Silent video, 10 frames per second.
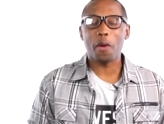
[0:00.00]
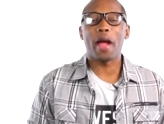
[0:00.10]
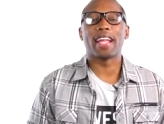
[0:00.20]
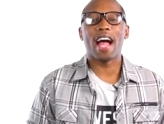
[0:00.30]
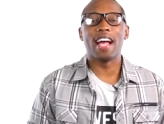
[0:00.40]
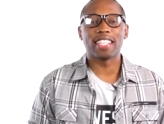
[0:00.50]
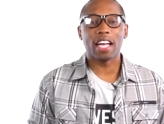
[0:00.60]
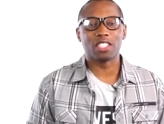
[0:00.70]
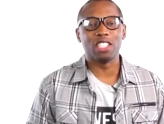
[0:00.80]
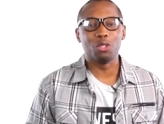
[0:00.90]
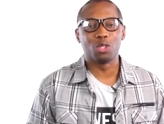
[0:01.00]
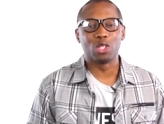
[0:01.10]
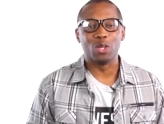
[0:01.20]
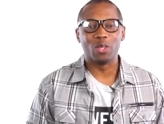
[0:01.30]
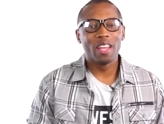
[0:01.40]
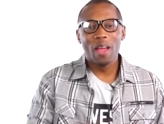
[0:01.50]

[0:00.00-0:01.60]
All right, guys, I'll see you soon.